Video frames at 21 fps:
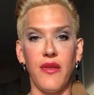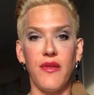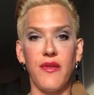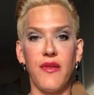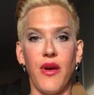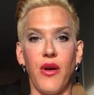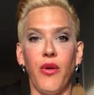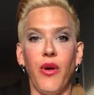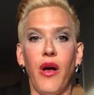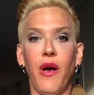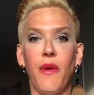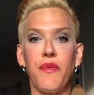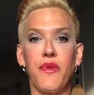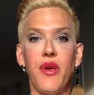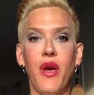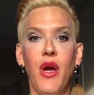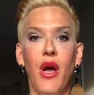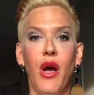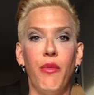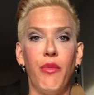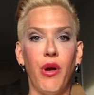so it helps
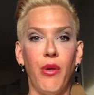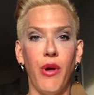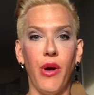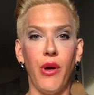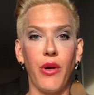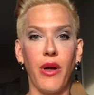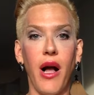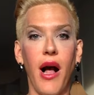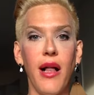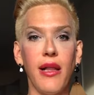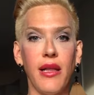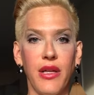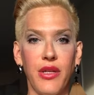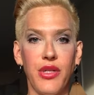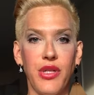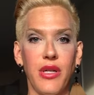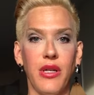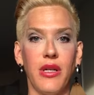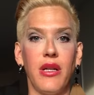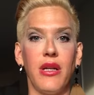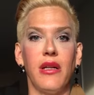promote
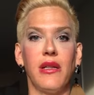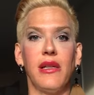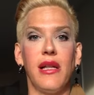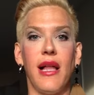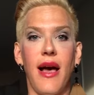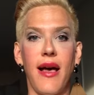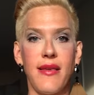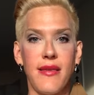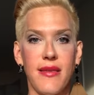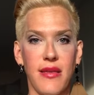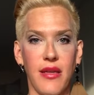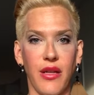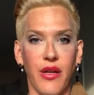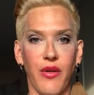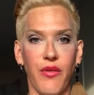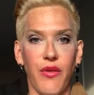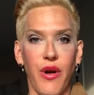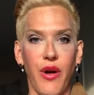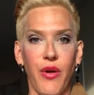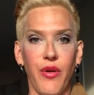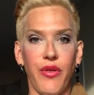collagen and elastin
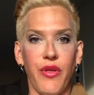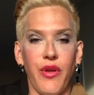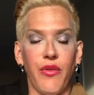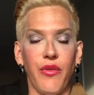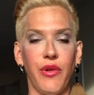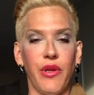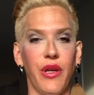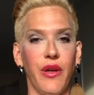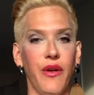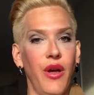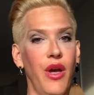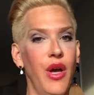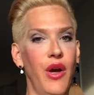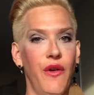growth and really